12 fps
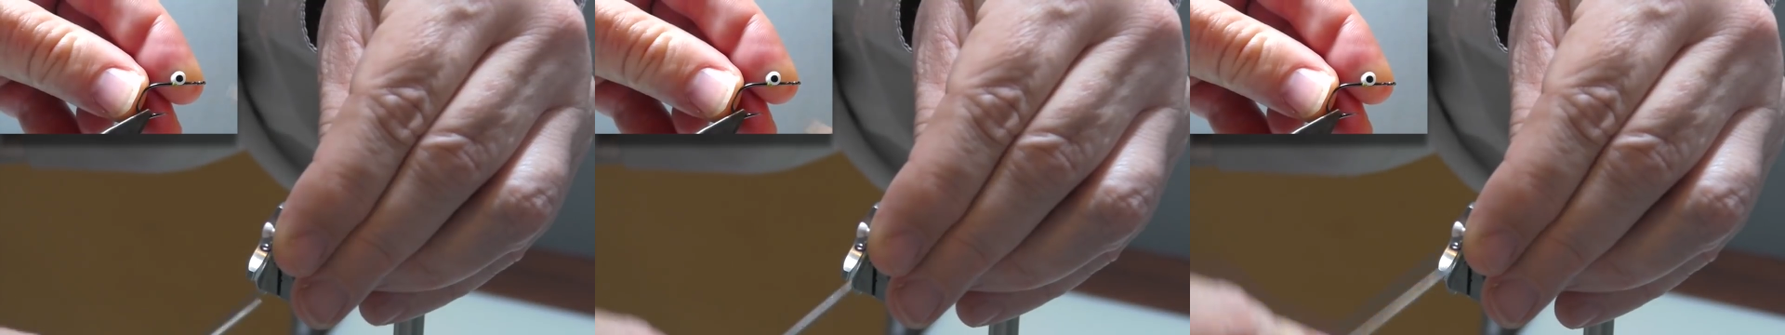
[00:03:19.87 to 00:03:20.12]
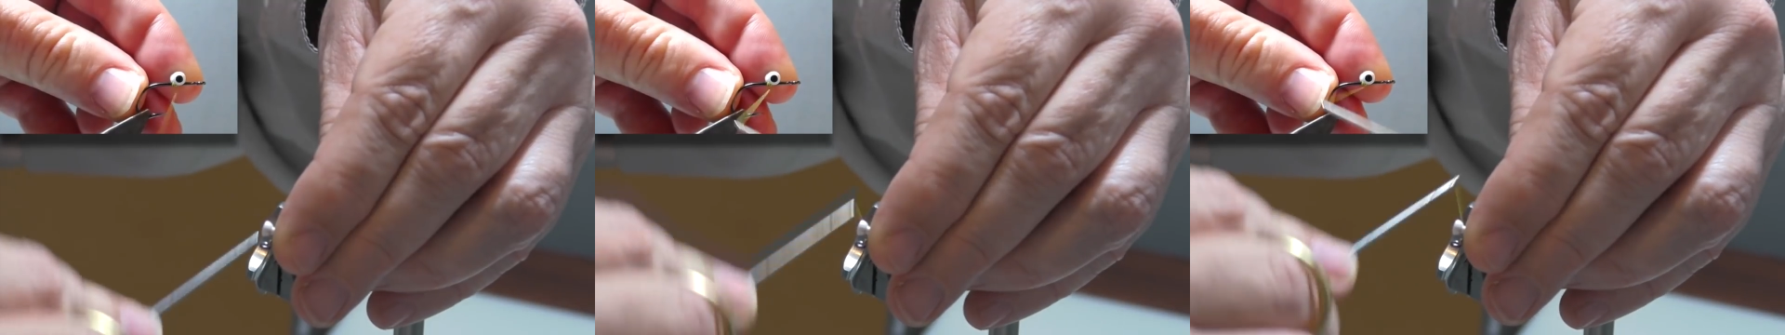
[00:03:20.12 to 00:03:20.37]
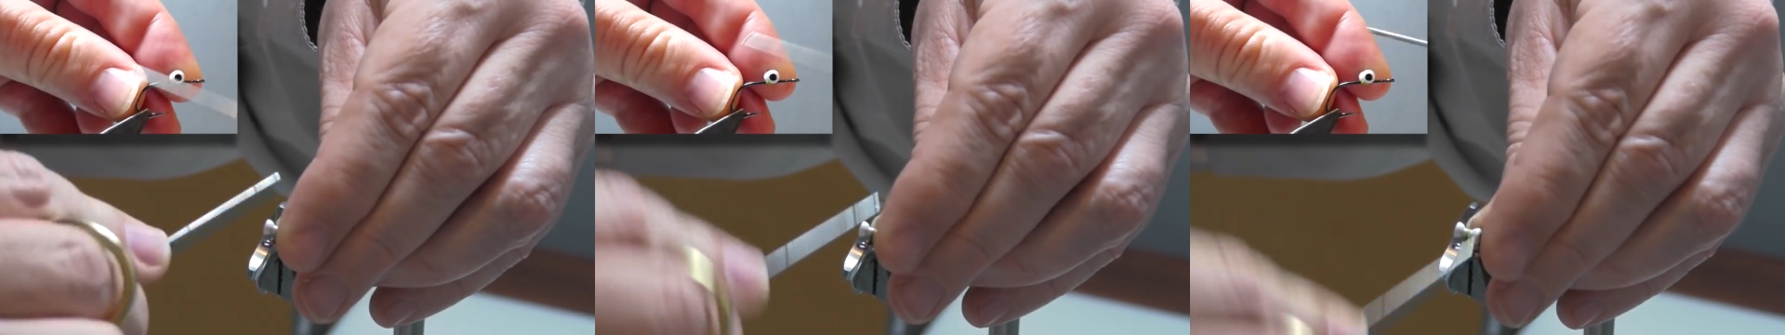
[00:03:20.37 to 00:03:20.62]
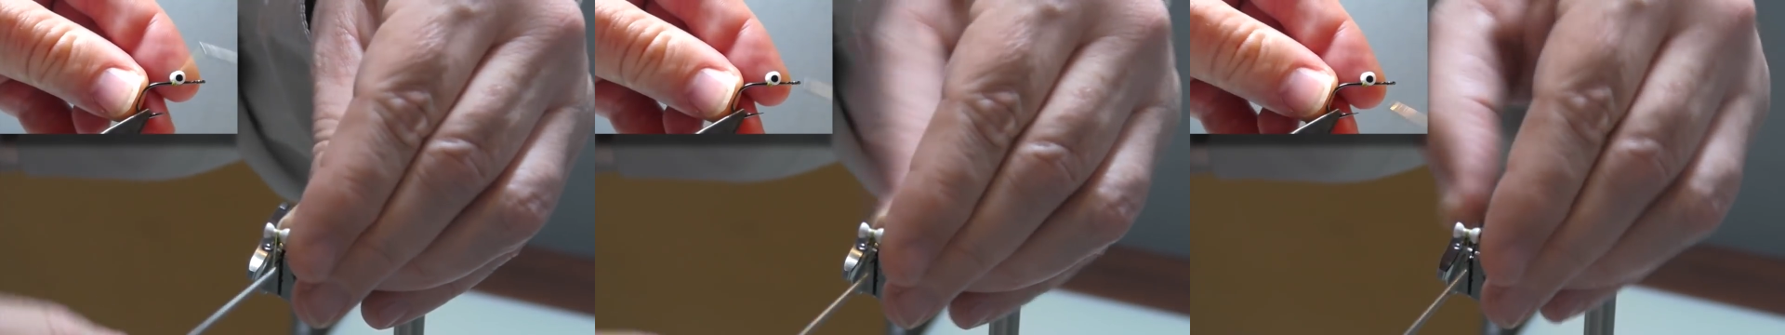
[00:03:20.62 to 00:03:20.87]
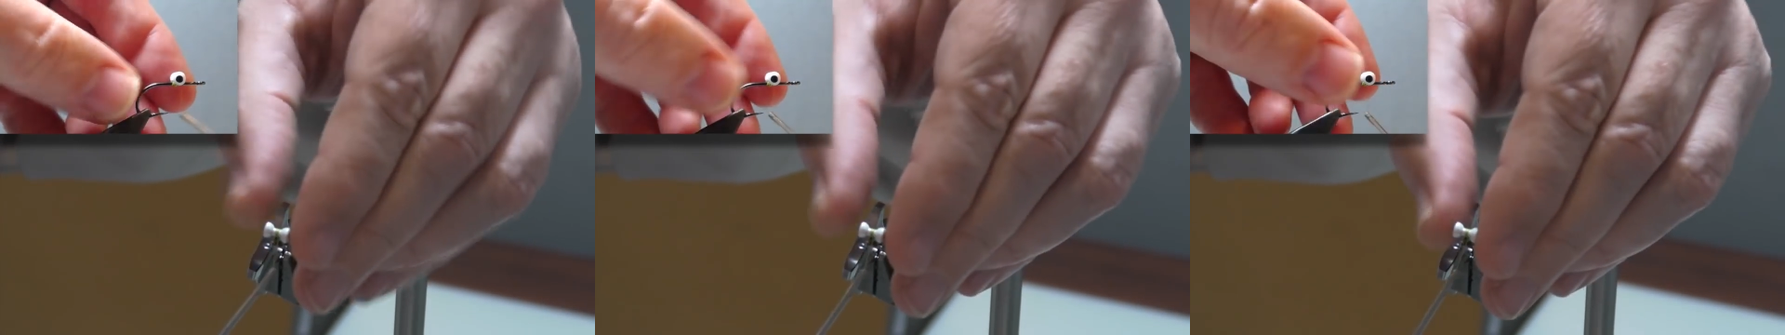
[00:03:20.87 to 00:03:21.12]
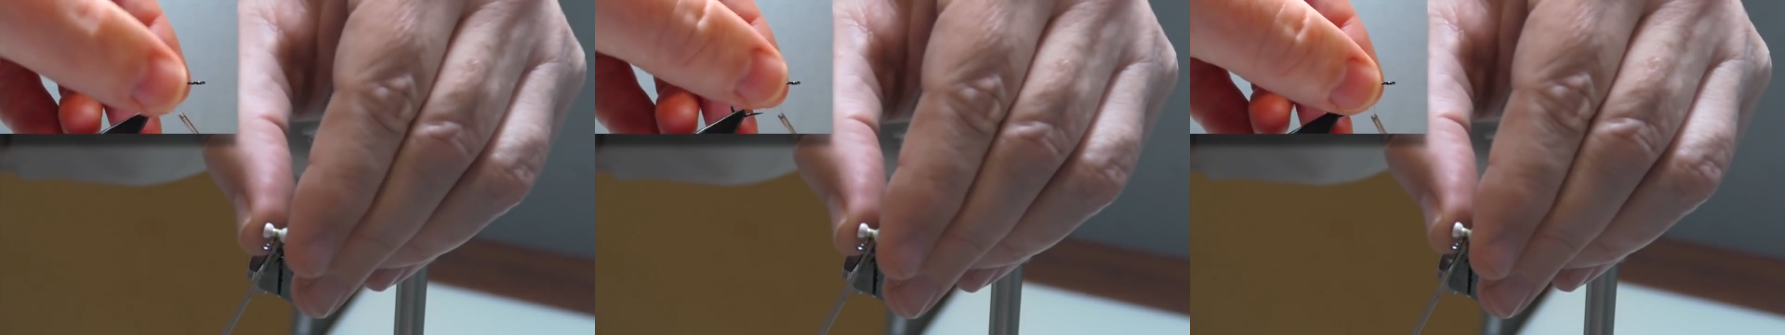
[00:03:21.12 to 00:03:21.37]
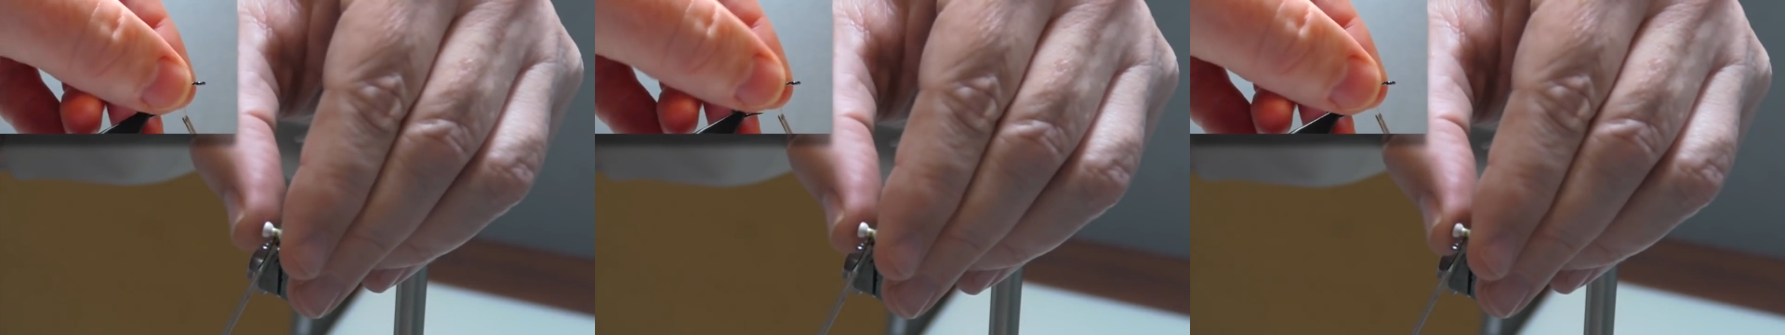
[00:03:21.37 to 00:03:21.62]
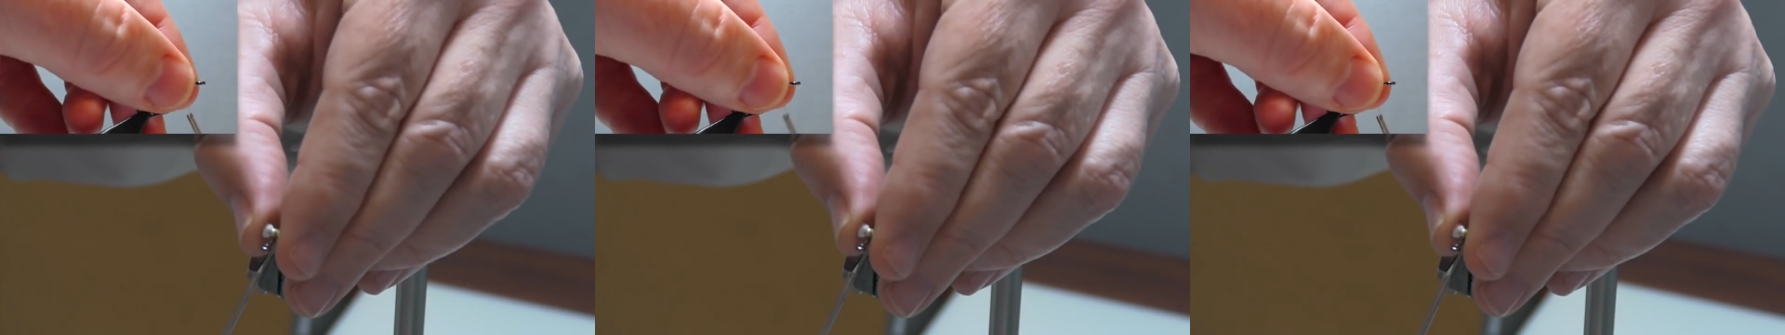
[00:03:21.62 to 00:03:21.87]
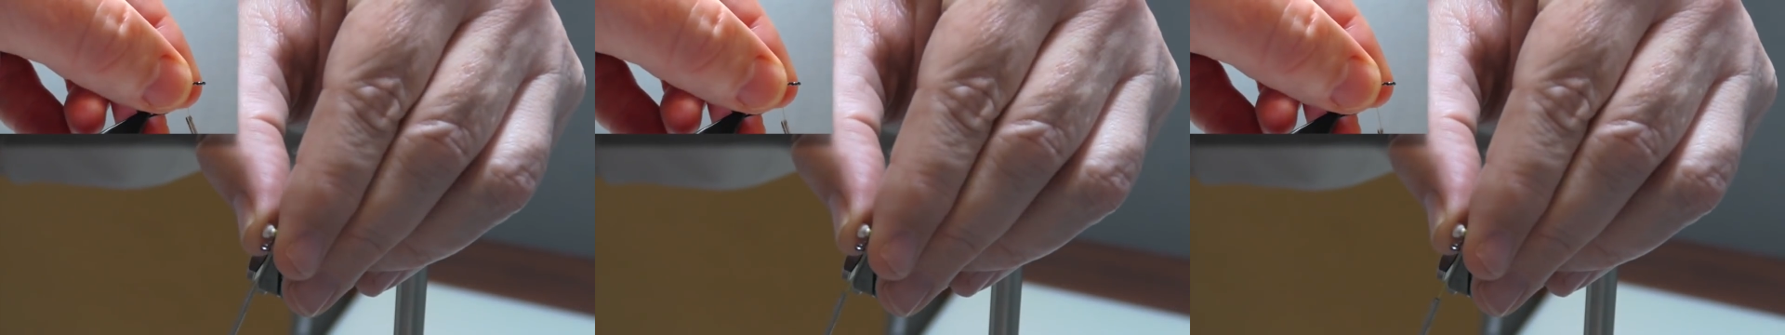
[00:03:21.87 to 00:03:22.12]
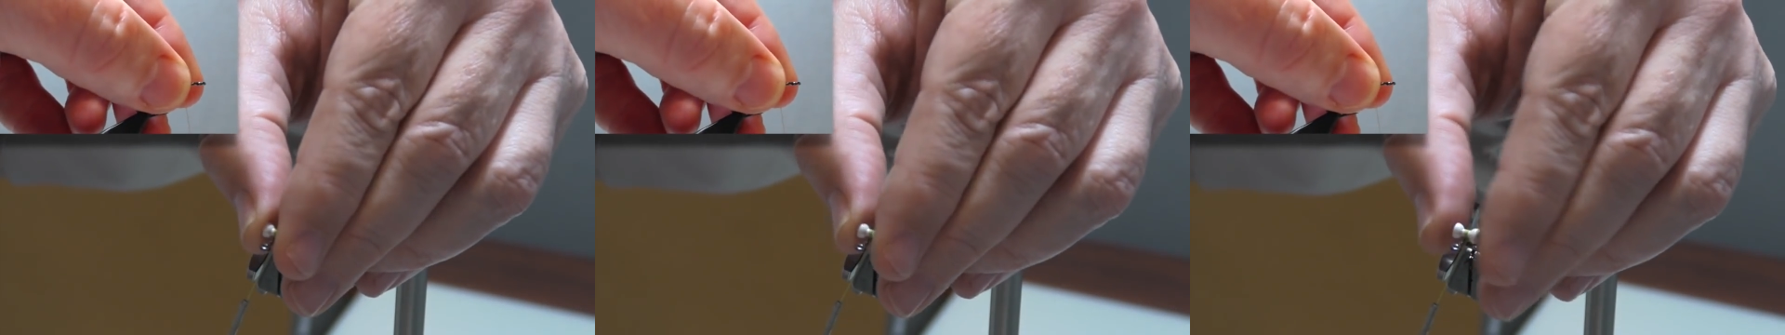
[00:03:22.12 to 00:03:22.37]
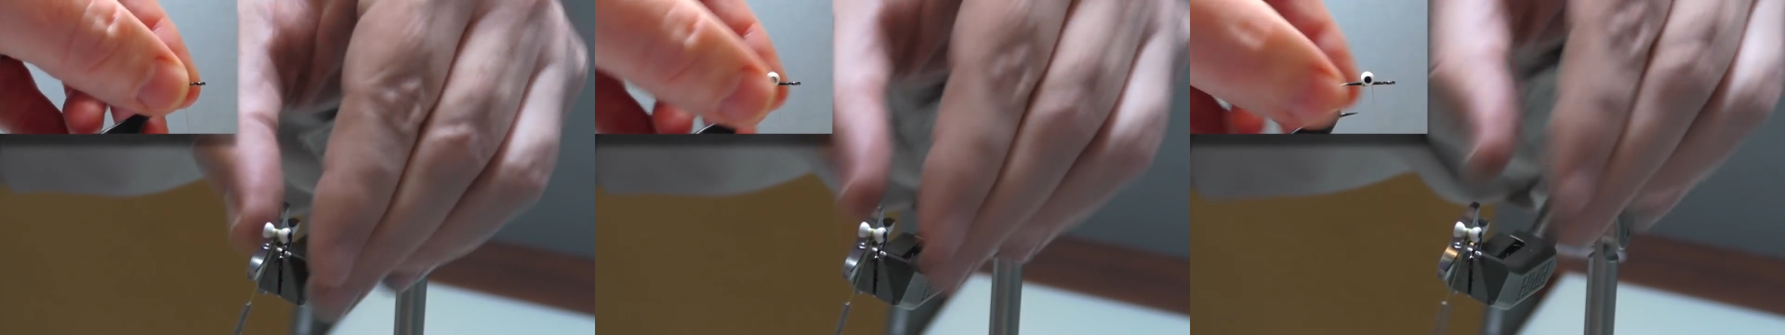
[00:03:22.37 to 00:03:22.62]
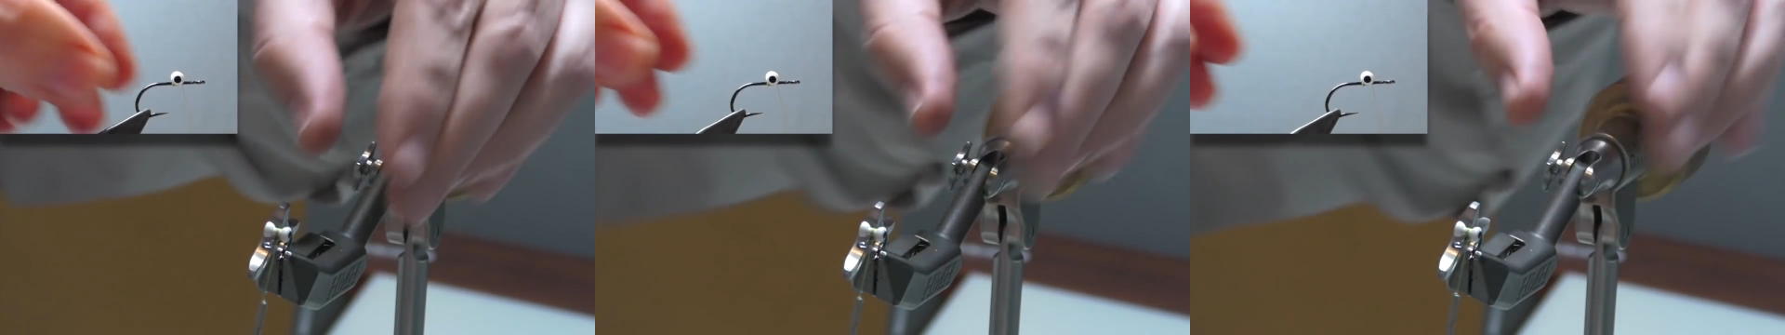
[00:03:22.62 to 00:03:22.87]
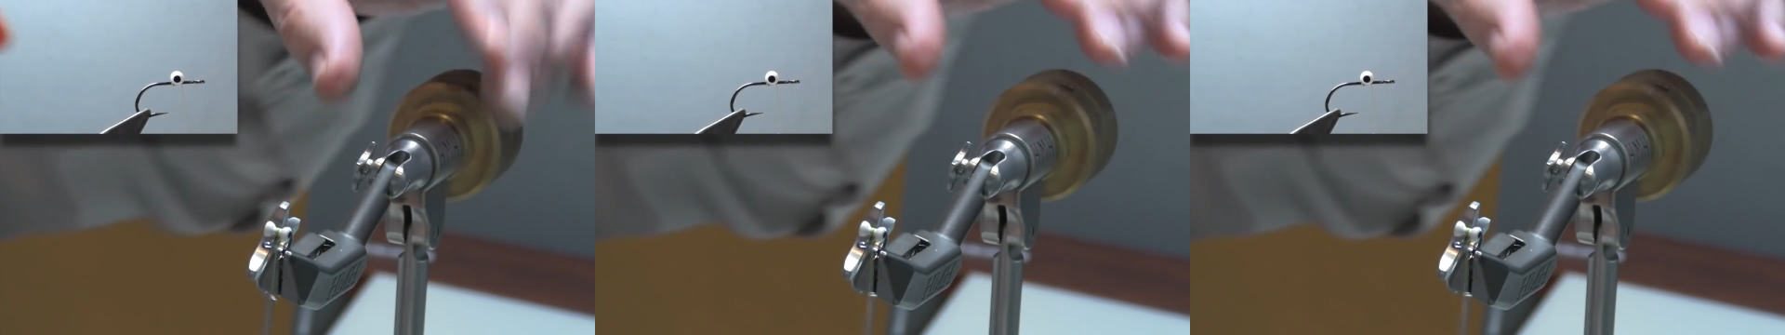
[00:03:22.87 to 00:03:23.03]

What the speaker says: Nobody's mouth can be seen.